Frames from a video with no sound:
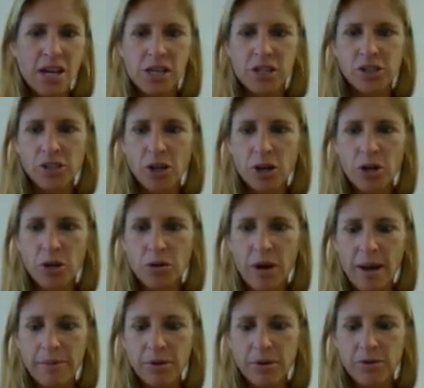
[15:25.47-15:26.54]
So
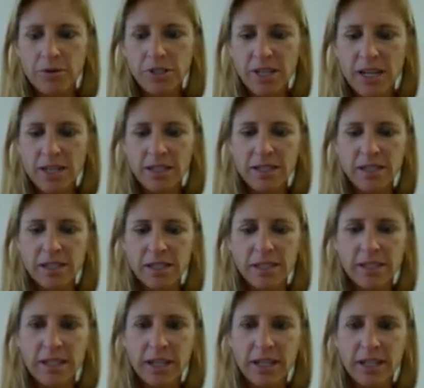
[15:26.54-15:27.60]
I'm going to say this is
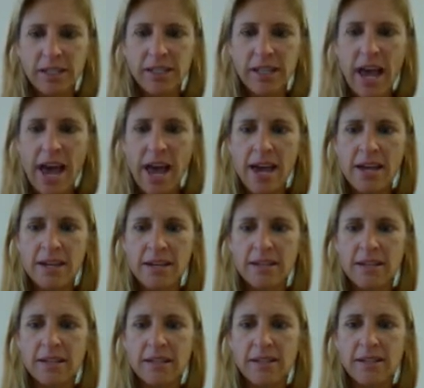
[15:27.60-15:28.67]
6
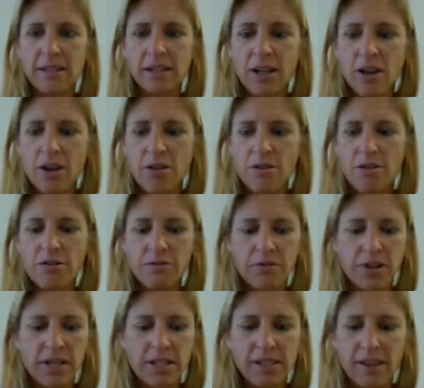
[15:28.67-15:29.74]

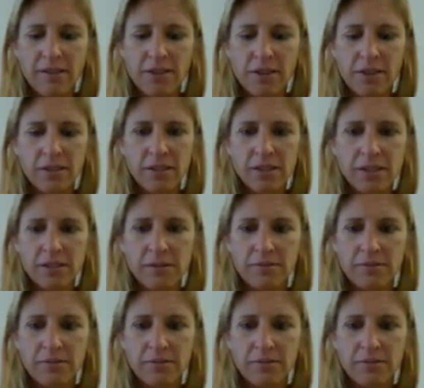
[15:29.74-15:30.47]
3/7.